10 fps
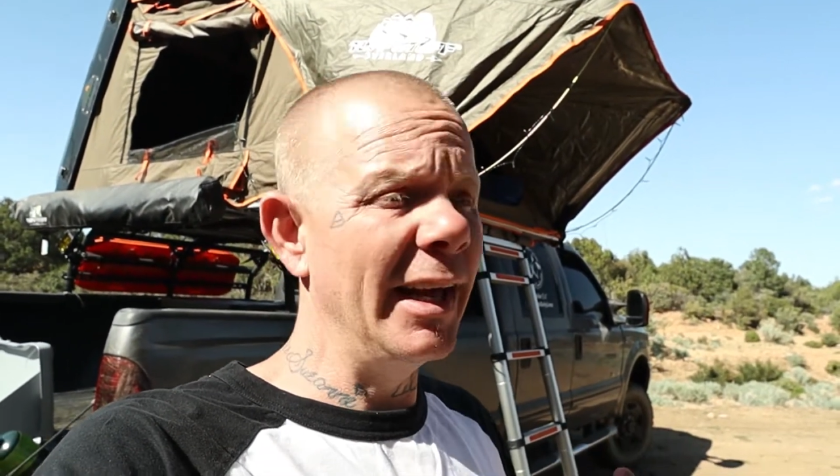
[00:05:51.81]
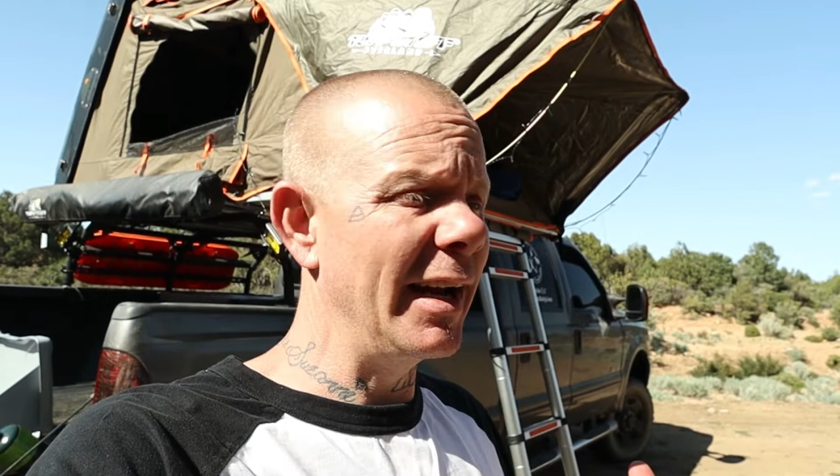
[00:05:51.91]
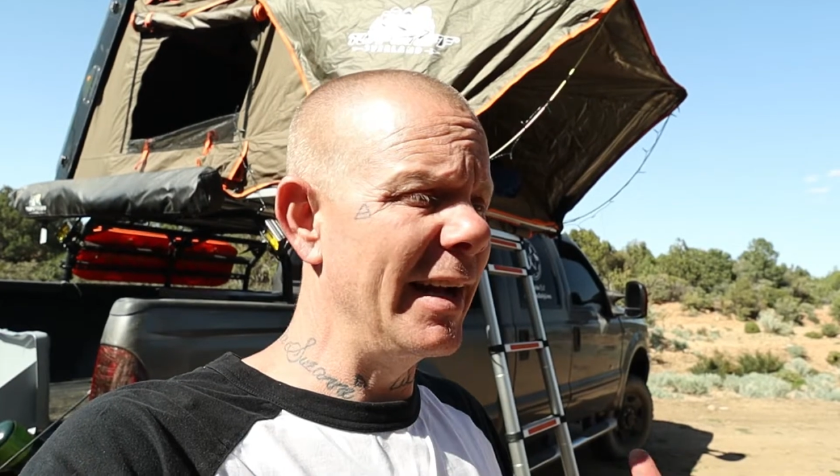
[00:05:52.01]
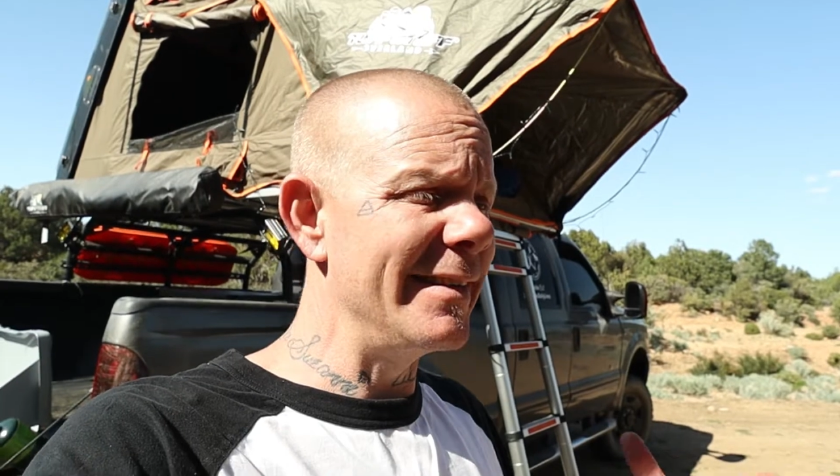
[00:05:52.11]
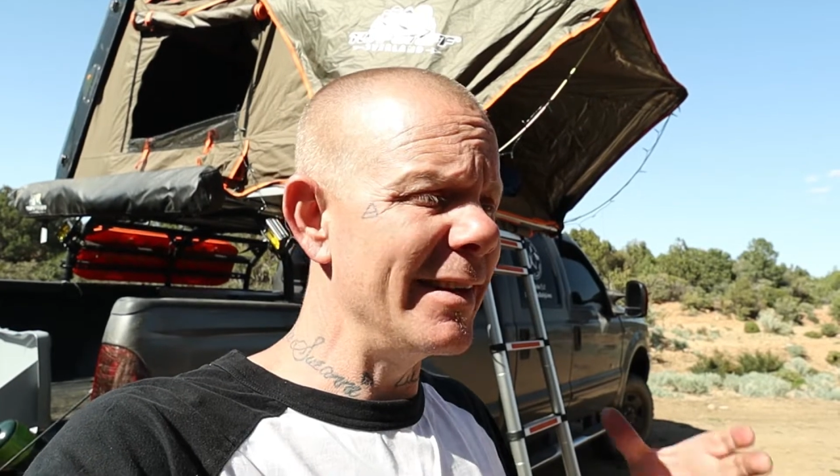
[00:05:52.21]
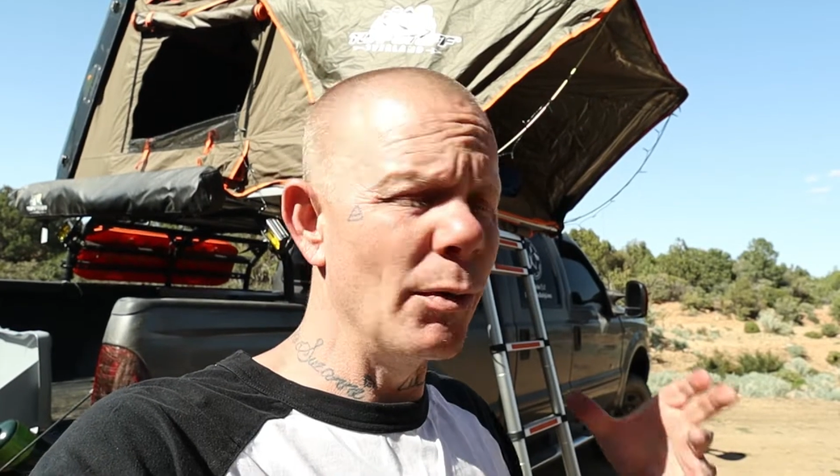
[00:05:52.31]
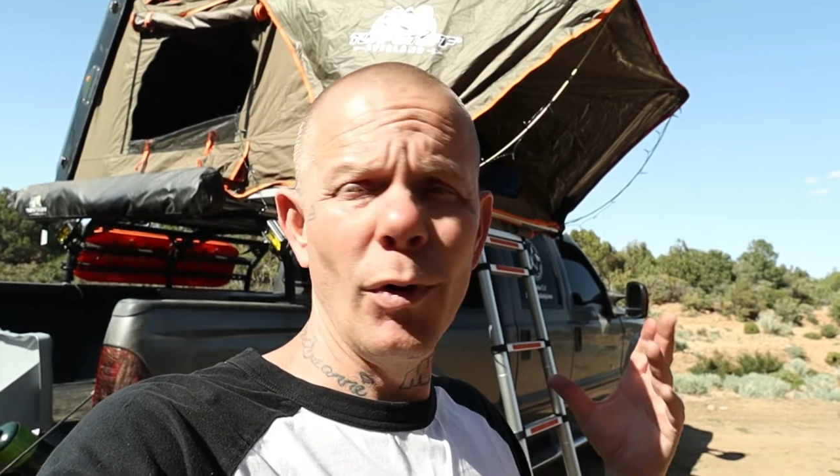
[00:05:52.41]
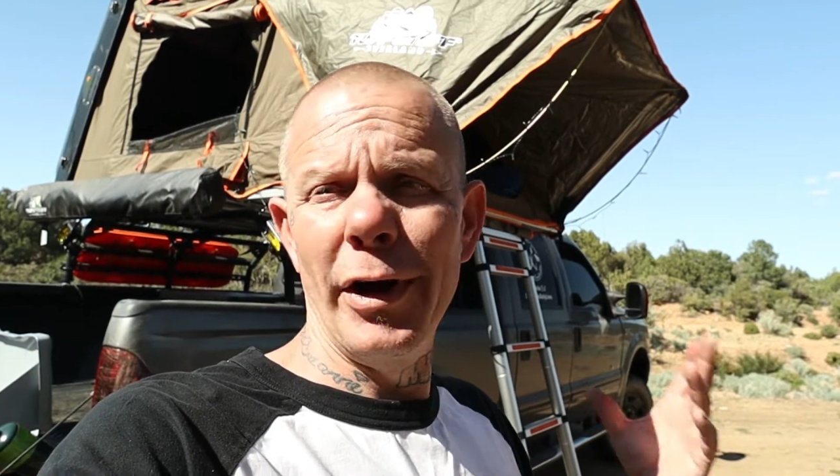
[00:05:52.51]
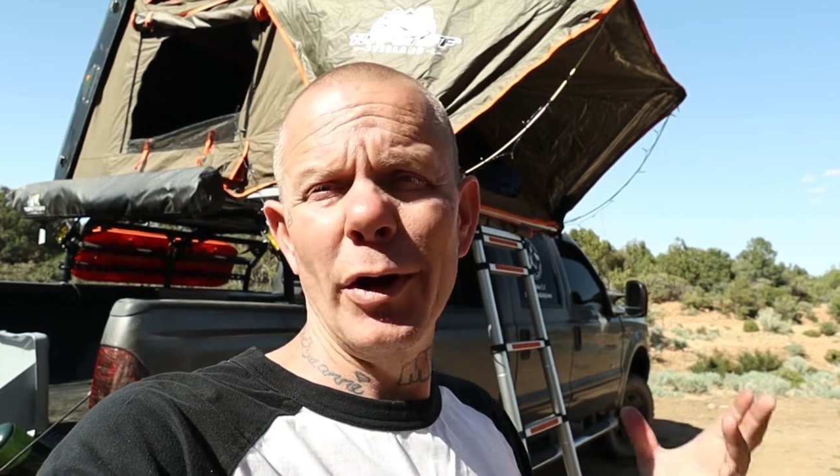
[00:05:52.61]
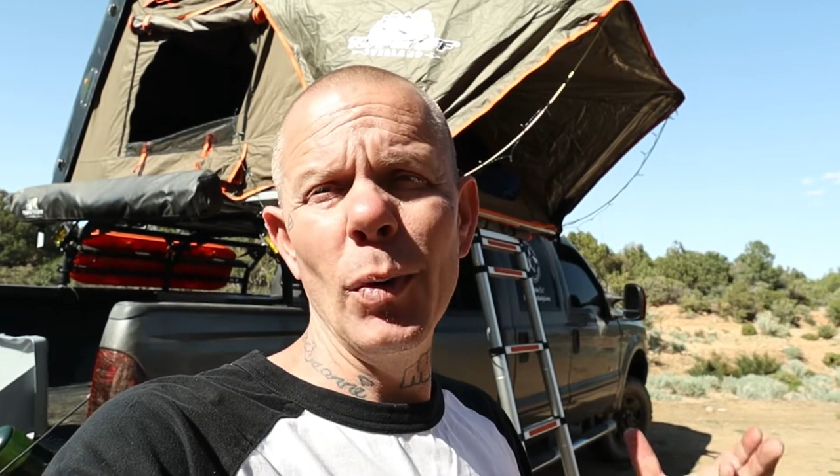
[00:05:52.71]
and I didn't
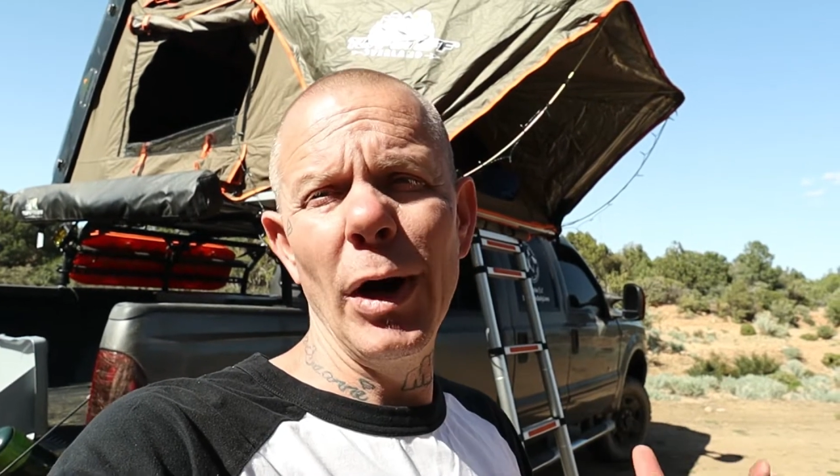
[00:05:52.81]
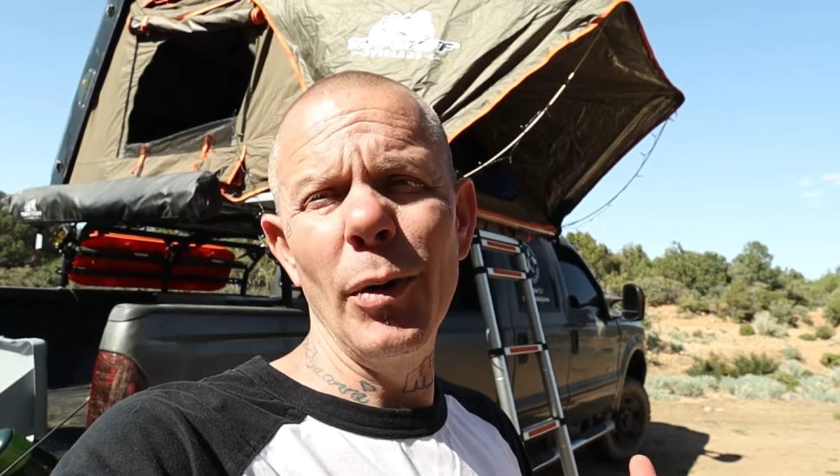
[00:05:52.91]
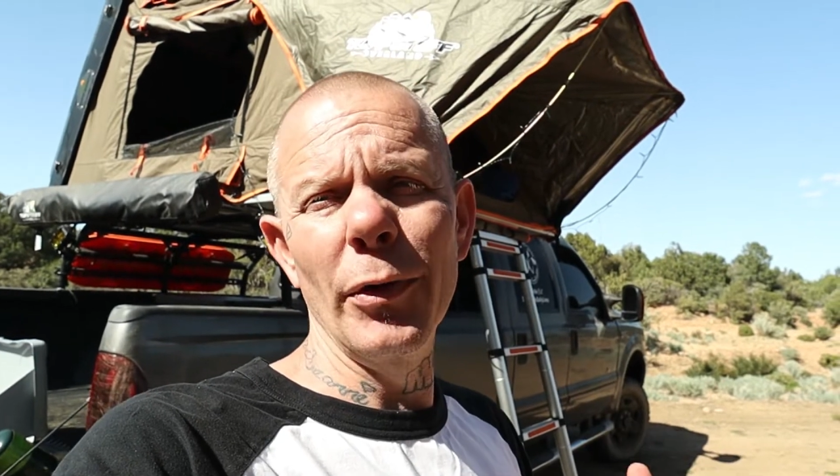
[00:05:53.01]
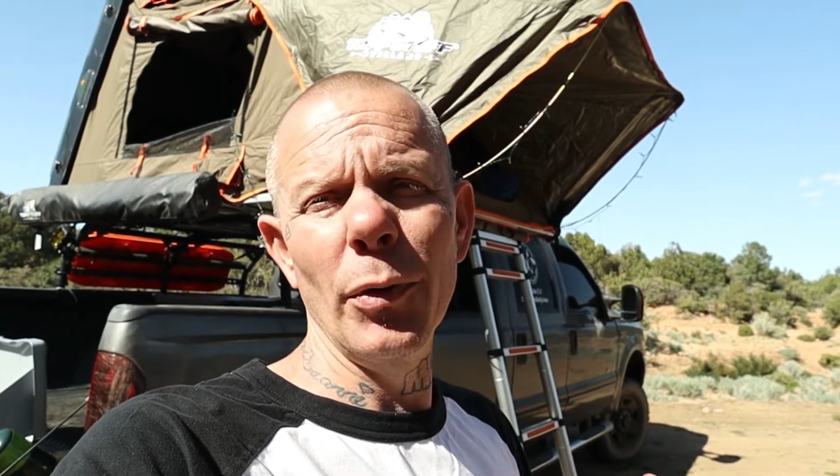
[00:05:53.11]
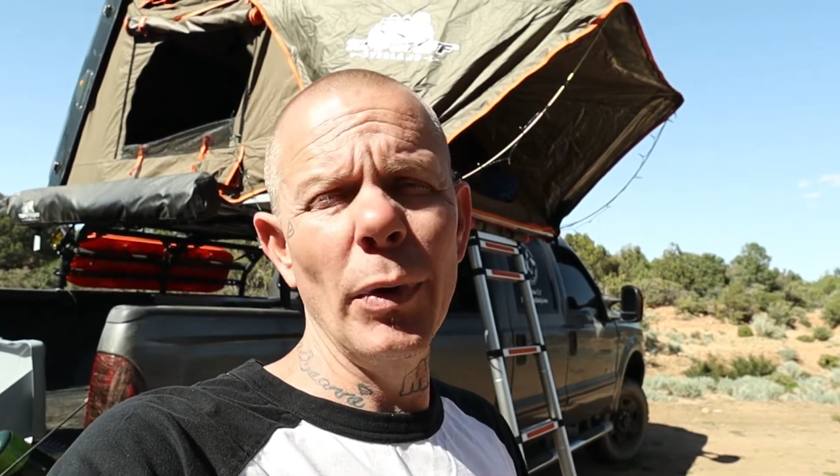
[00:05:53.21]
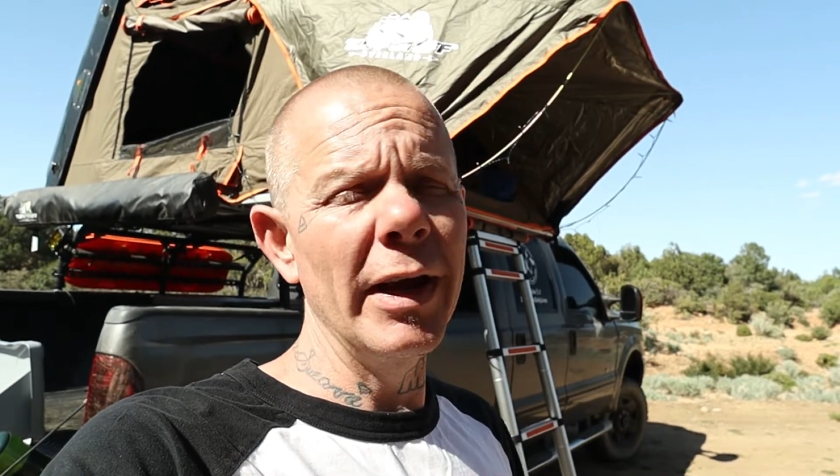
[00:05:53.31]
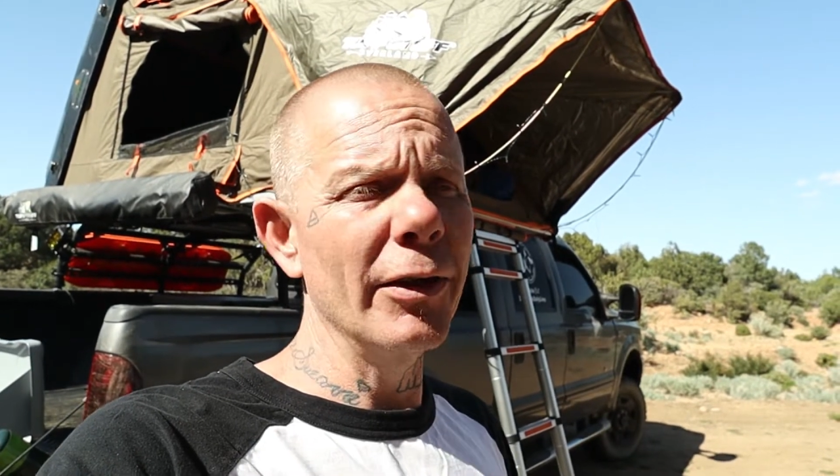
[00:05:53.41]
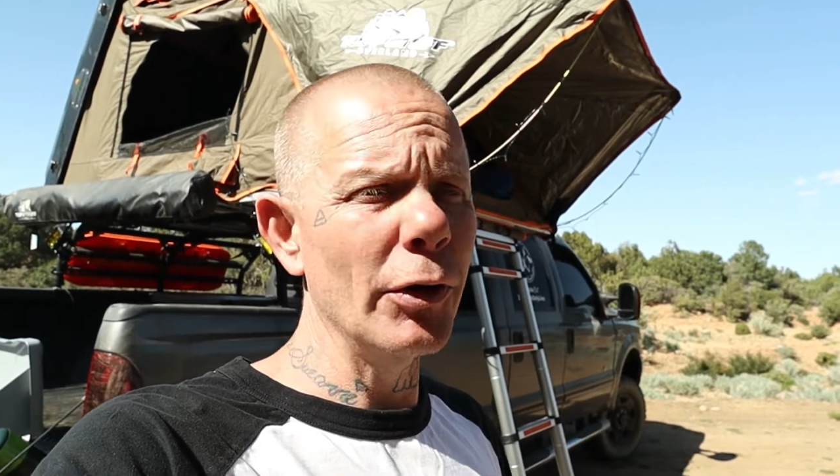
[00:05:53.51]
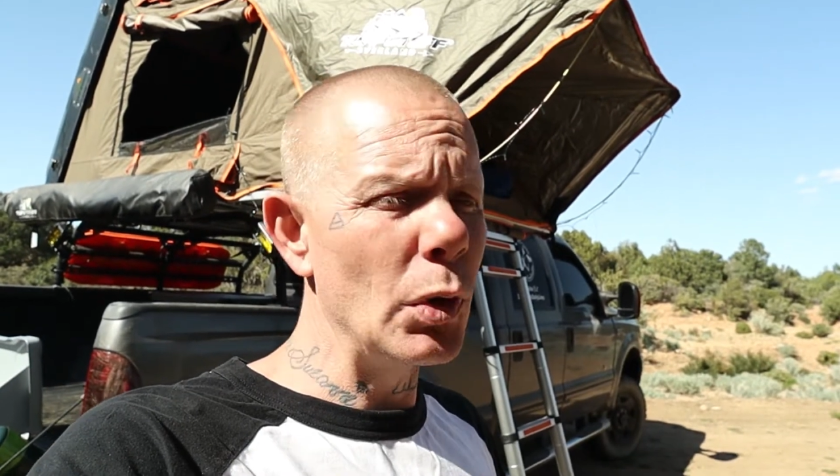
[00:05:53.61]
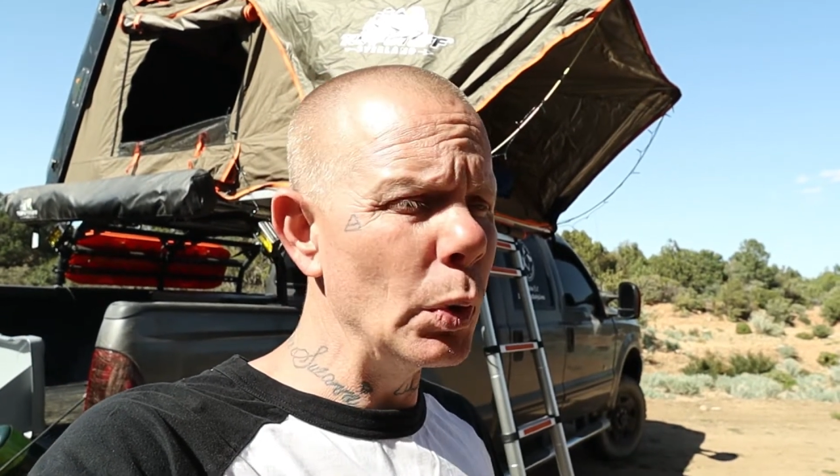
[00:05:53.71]
want to go out with a
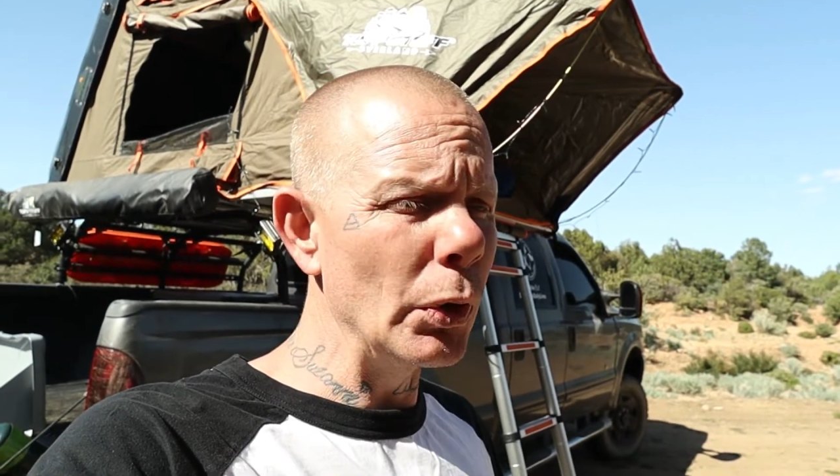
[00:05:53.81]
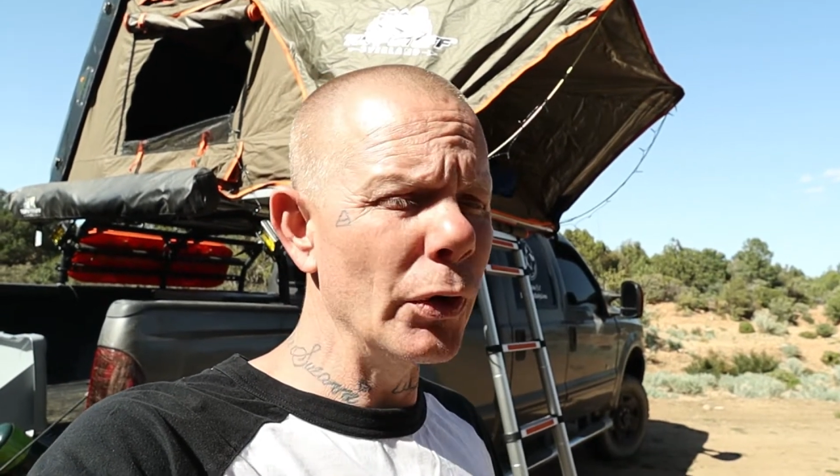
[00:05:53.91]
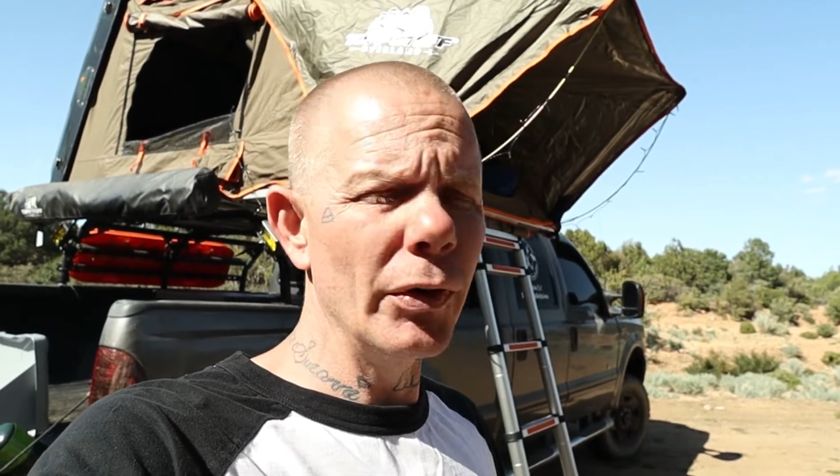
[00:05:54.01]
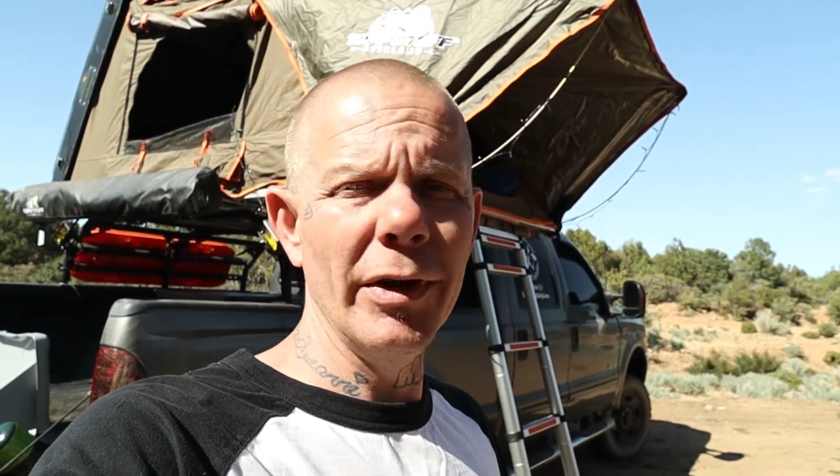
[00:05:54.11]
regular cooler